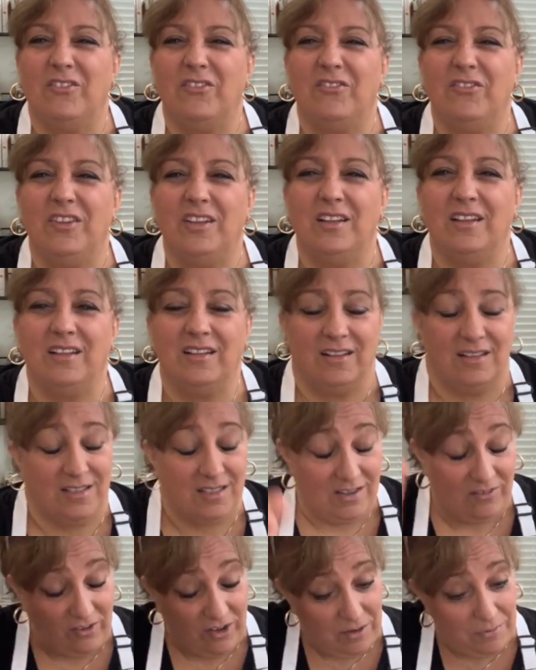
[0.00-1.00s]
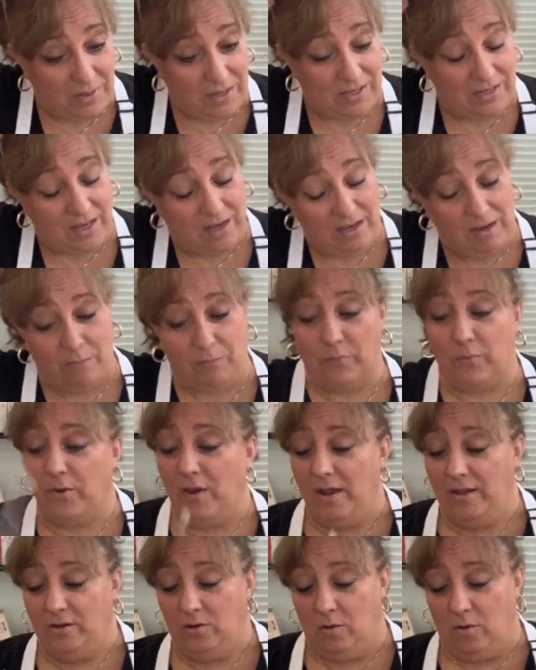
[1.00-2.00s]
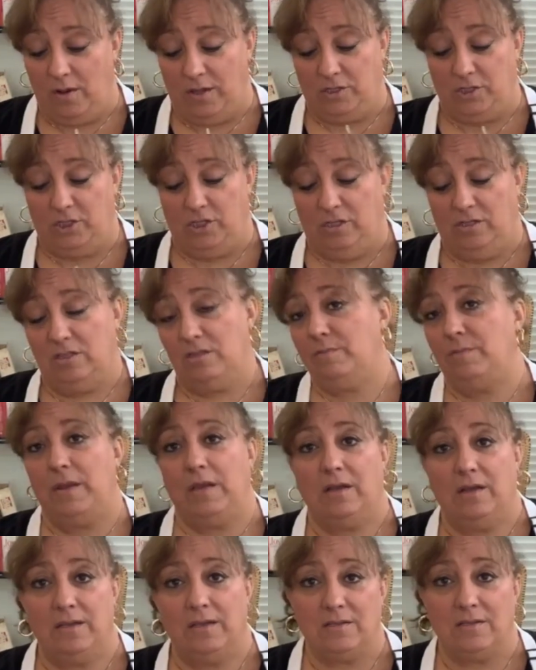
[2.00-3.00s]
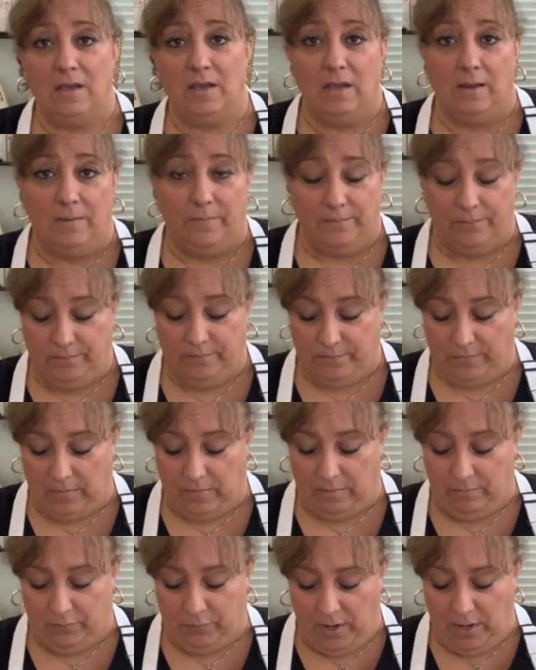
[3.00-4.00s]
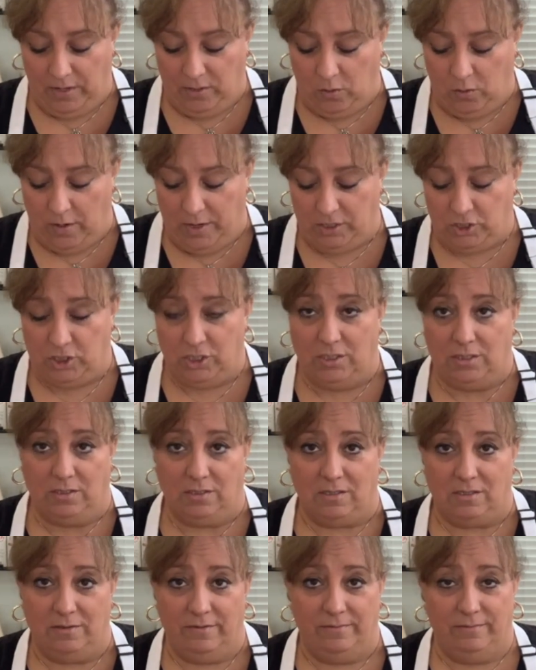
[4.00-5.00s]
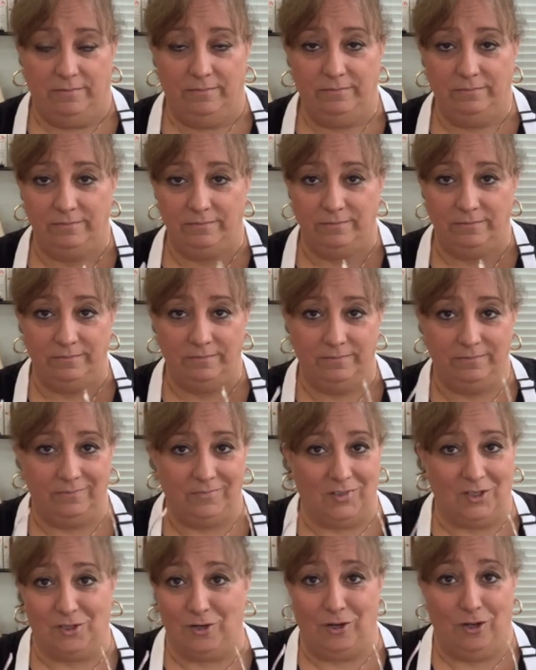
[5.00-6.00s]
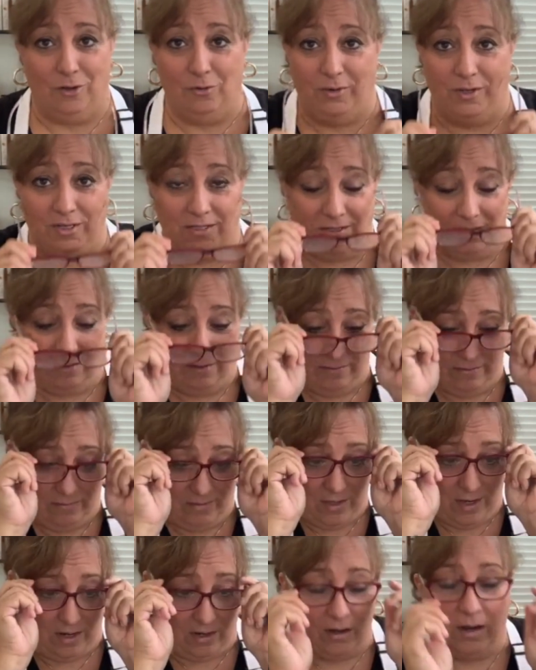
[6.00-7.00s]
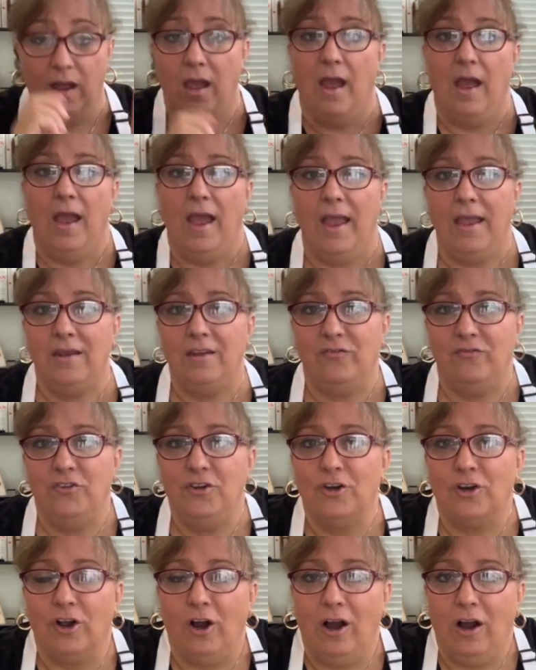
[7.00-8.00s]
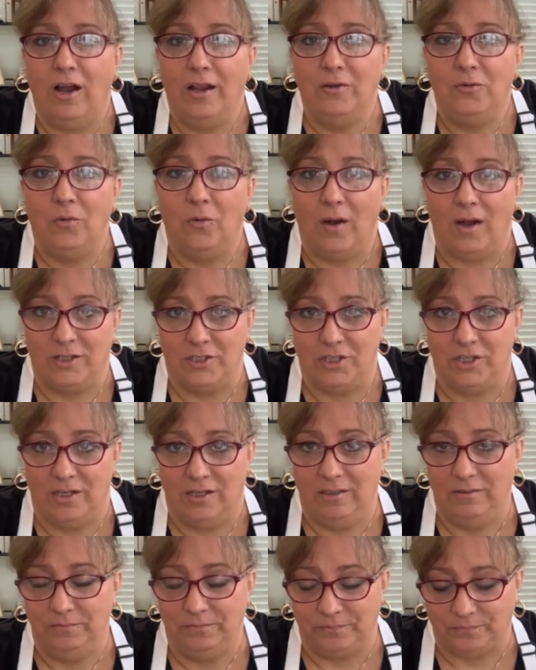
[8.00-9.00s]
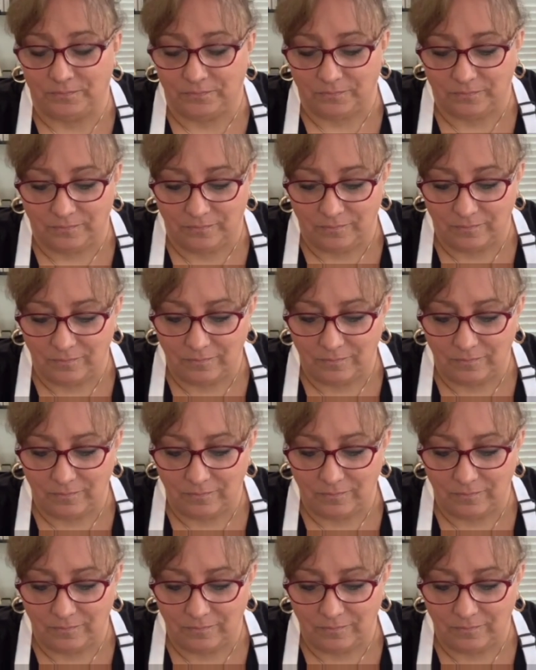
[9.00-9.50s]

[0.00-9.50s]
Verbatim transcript: I have a feeling, let's see if anybody's got any bread questions because bread questions are always there. And if you're on watching